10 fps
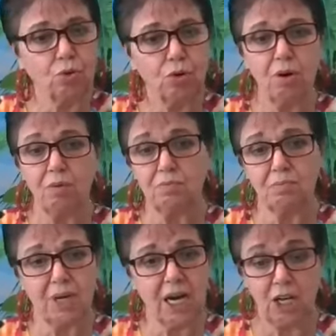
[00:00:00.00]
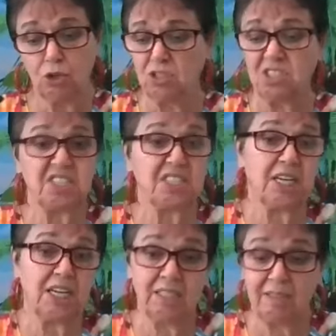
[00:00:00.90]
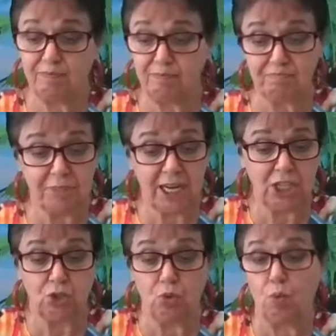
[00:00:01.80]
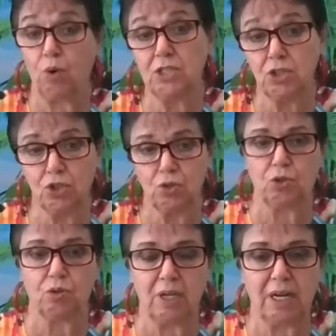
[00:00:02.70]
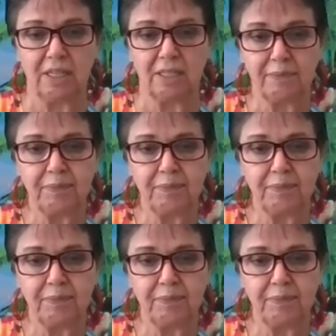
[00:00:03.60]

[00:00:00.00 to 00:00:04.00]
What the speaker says: or I could decide I don't want to do that.